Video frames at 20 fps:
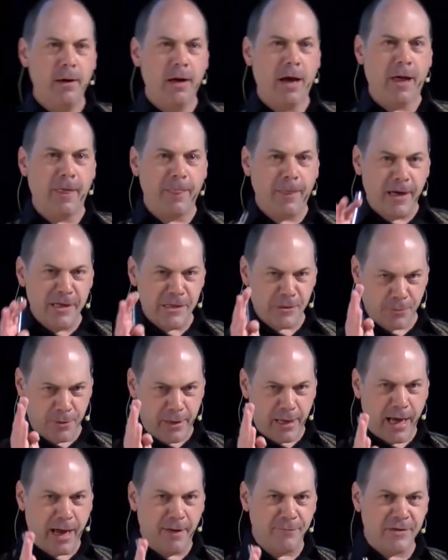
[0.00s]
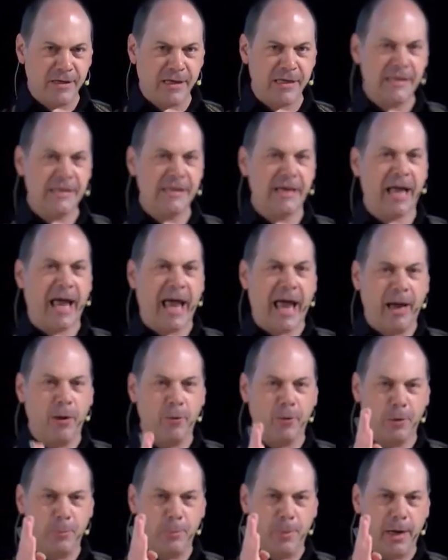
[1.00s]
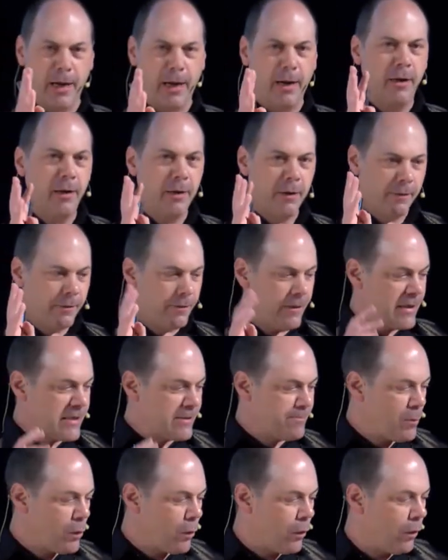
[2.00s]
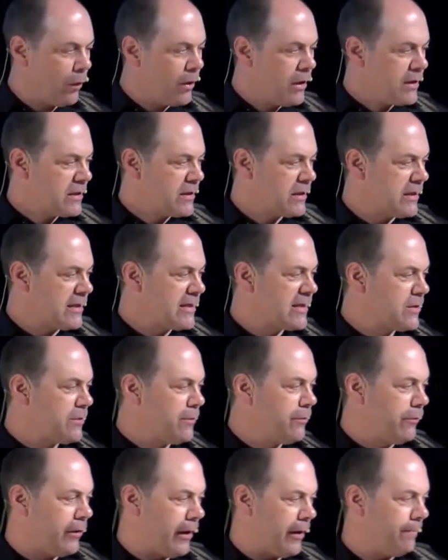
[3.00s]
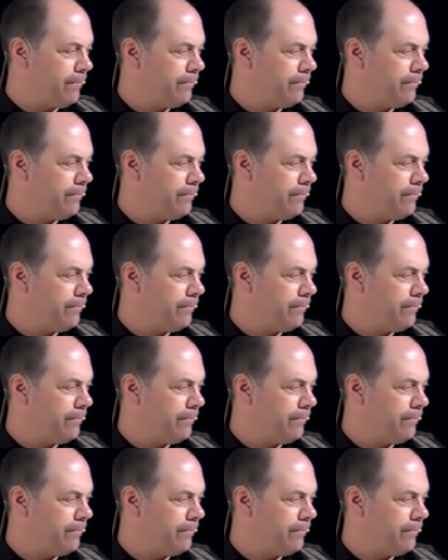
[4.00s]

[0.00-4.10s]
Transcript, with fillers: And that's where you have to consider hang on a minute, there's more to the story.